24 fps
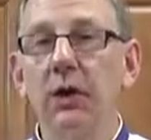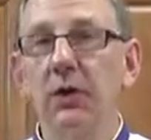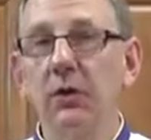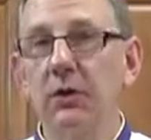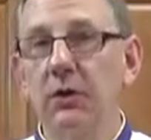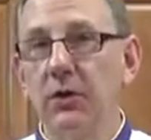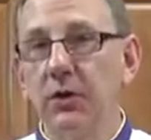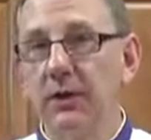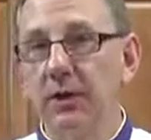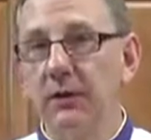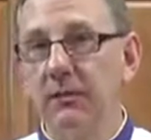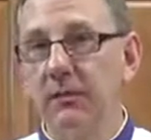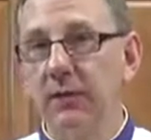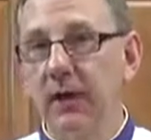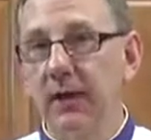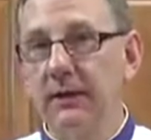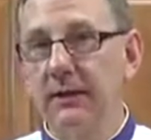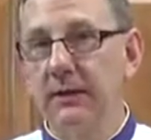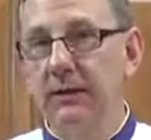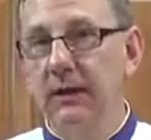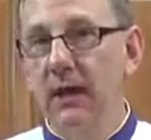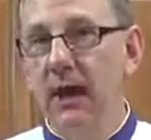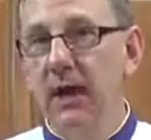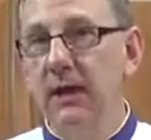You're going to
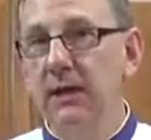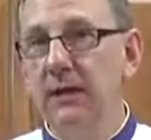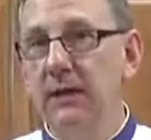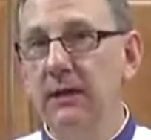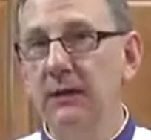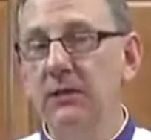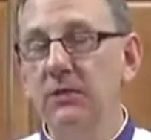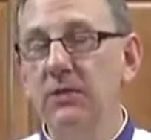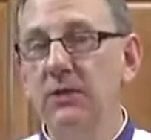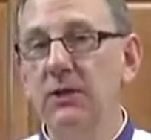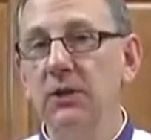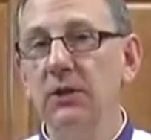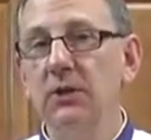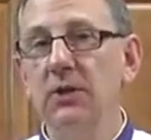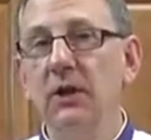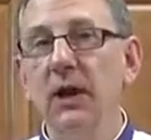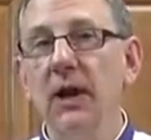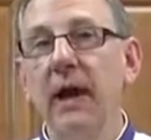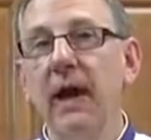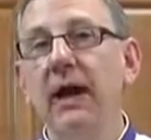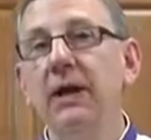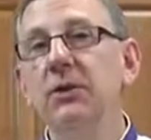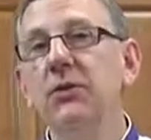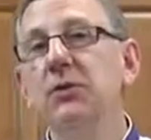find a lot easier,
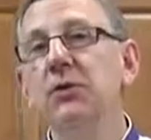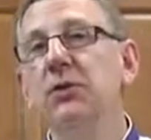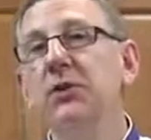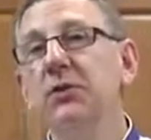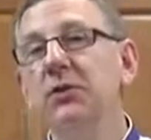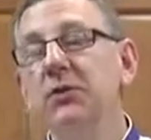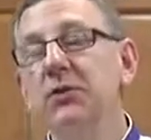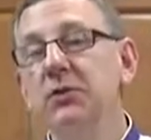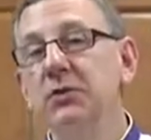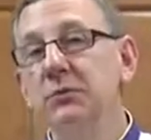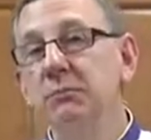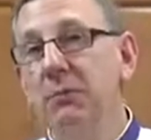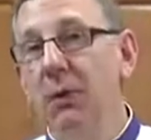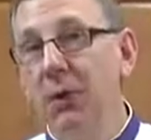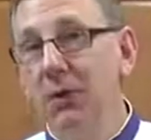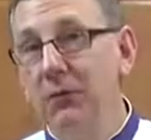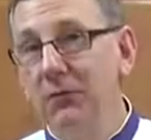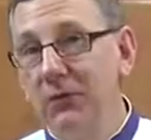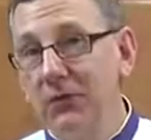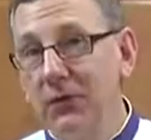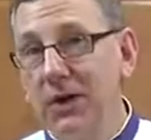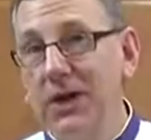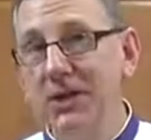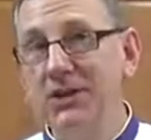and you can use both
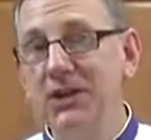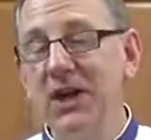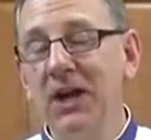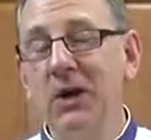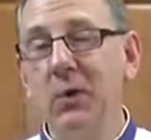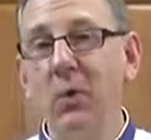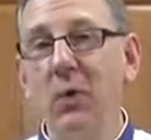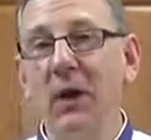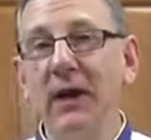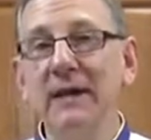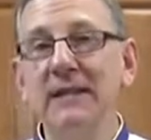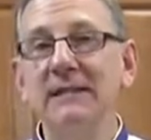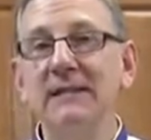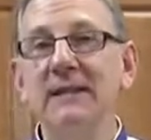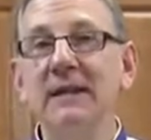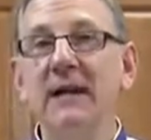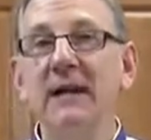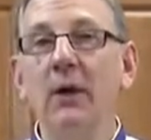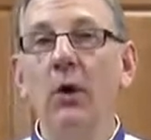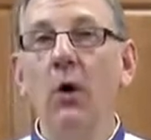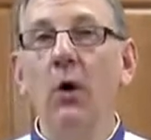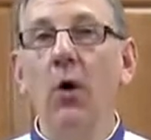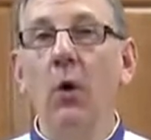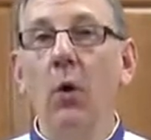fresh egg whites
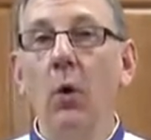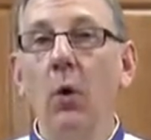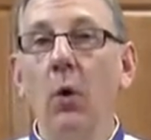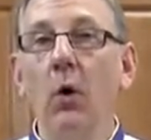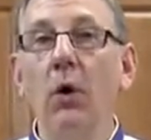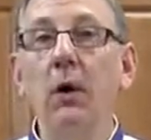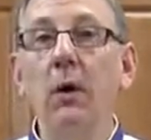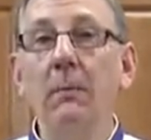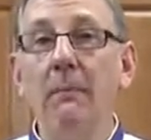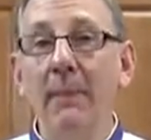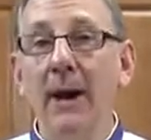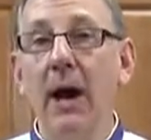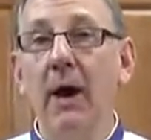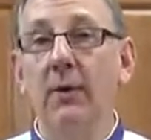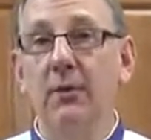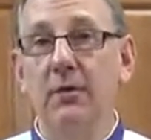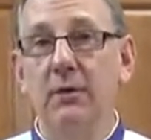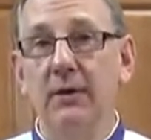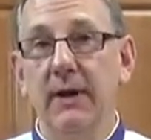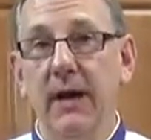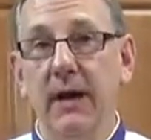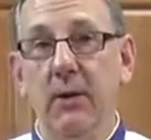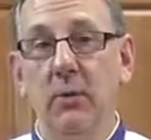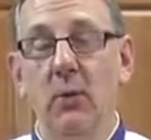or
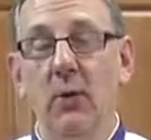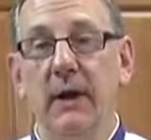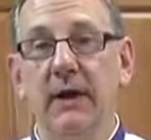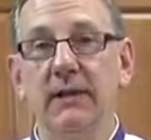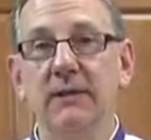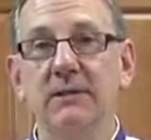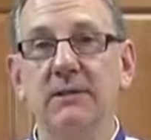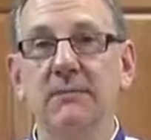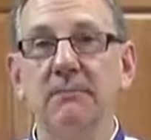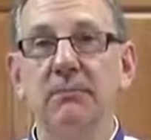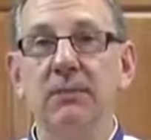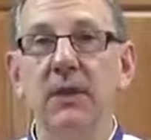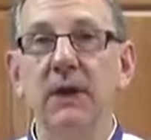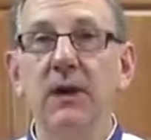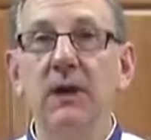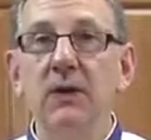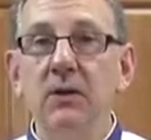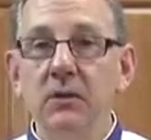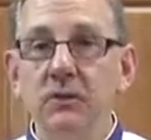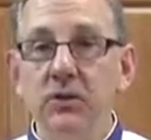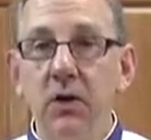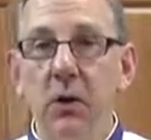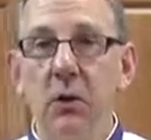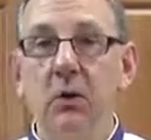powdered egg whites.
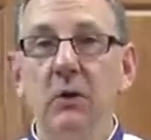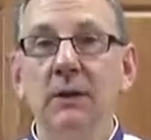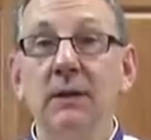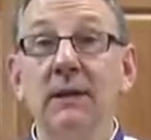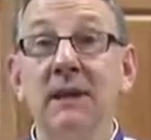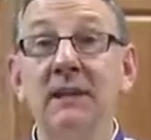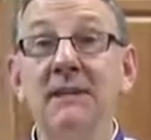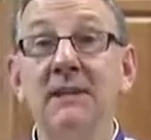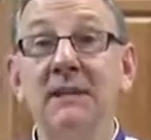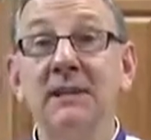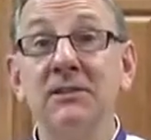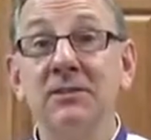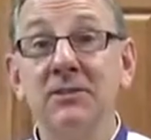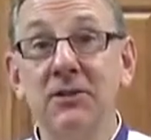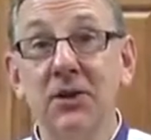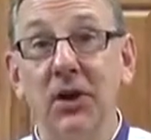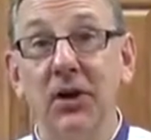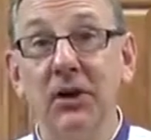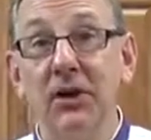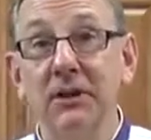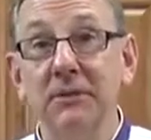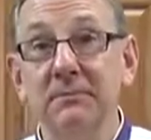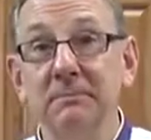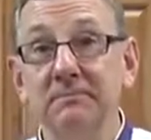So let's get
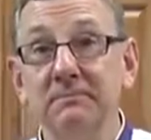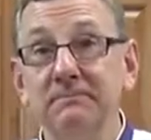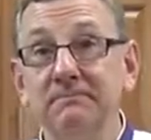started.